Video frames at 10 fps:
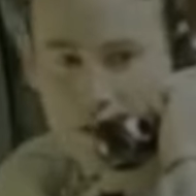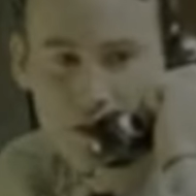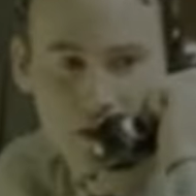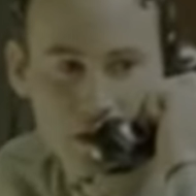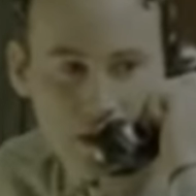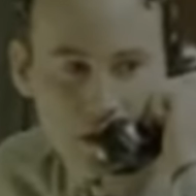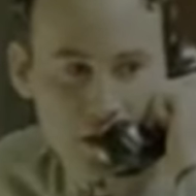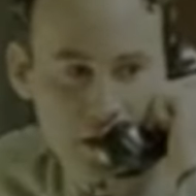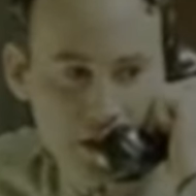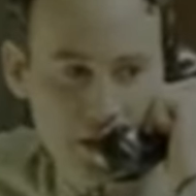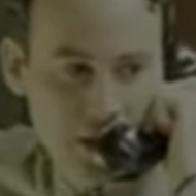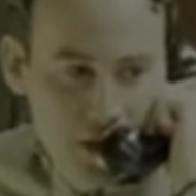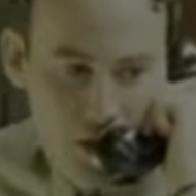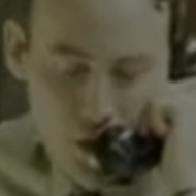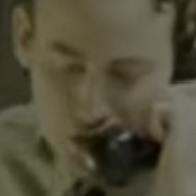and it was granted to him.
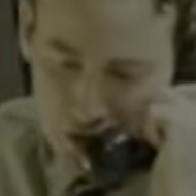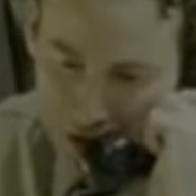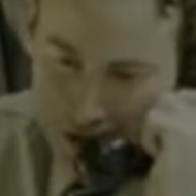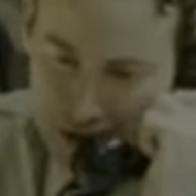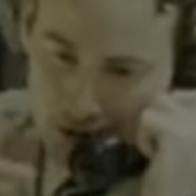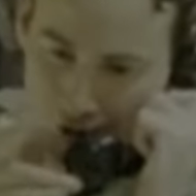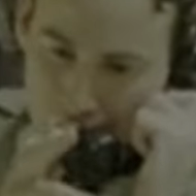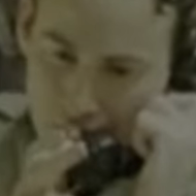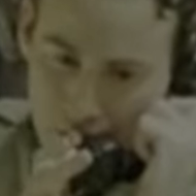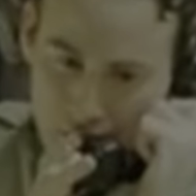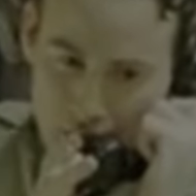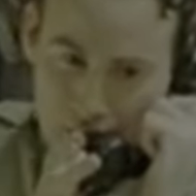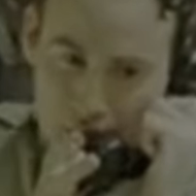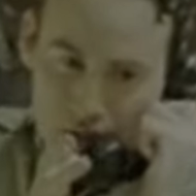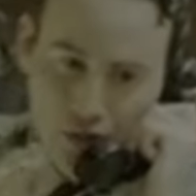Dr. Shirley uses
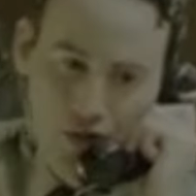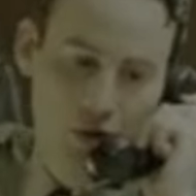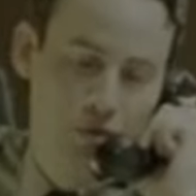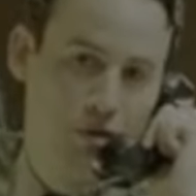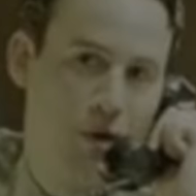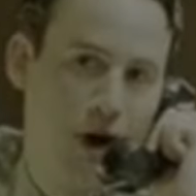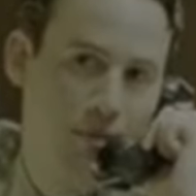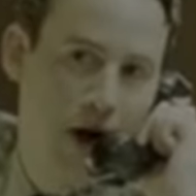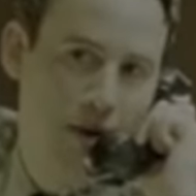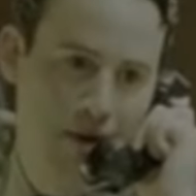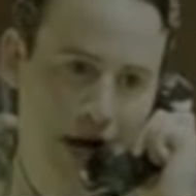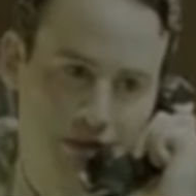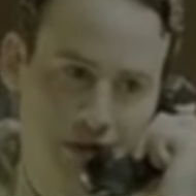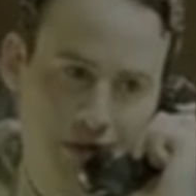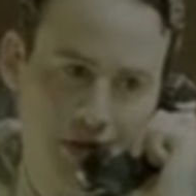his connections to call Attorney
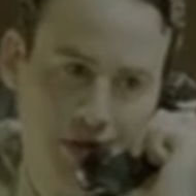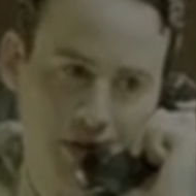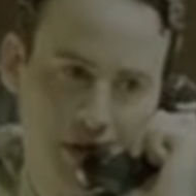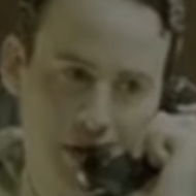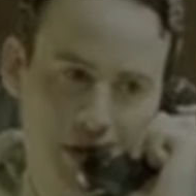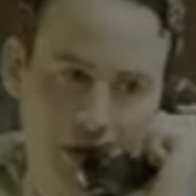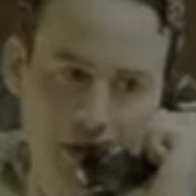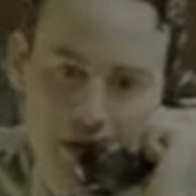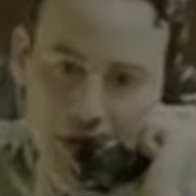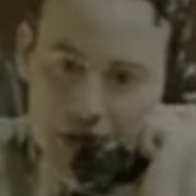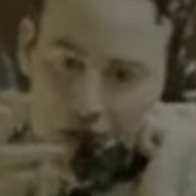General Robert F.